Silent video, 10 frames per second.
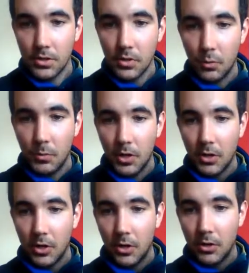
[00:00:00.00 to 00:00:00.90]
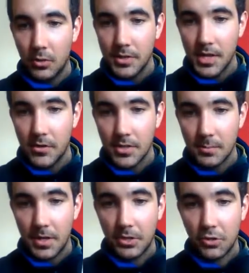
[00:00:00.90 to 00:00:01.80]
So when we look at all those areas
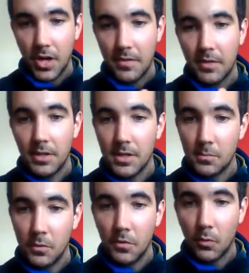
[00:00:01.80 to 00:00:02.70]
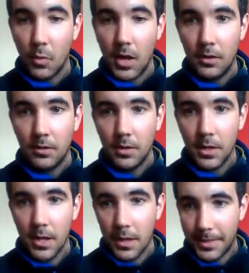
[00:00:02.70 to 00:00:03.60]
and make sure everything is moving
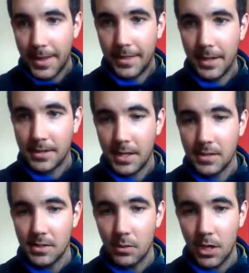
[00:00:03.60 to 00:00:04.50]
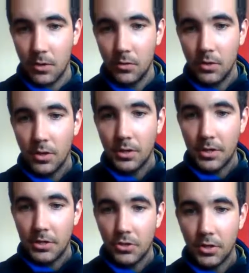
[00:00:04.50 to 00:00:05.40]
well, then that tends to allow
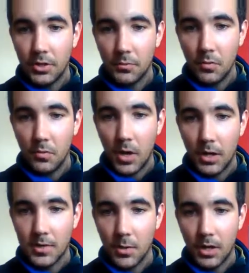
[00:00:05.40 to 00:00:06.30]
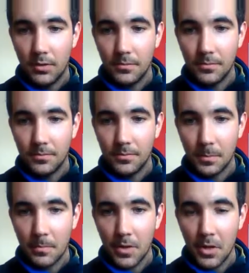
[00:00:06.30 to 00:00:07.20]
the knee joint to move well as well.
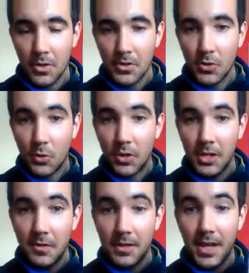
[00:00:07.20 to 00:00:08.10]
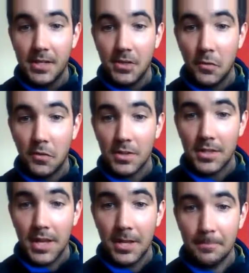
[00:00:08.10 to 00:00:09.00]
So we're going to leave it at that. So for
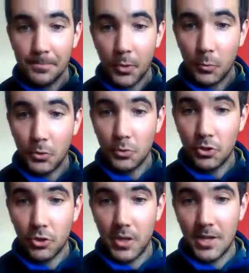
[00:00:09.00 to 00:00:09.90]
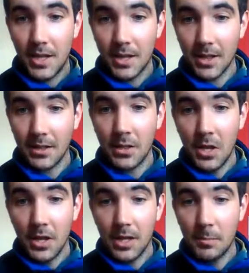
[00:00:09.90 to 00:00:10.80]
today, hope you enjoyed that
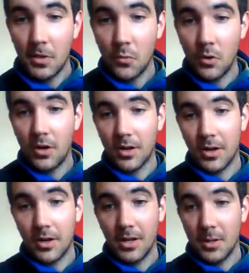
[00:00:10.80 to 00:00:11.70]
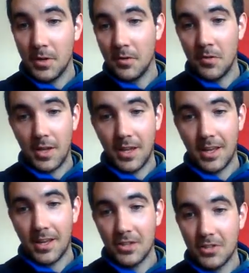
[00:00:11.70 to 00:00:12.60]
little bit of work, or a little bit
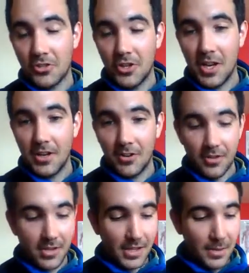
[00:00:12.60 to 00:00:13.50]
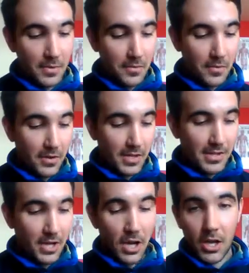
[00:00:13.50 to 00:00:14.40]
of training, or a bit of
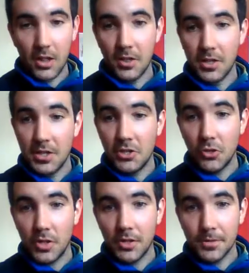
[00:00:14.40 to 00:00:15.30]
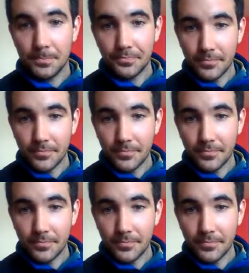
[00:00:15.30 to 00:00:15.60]
advice on the knee joint,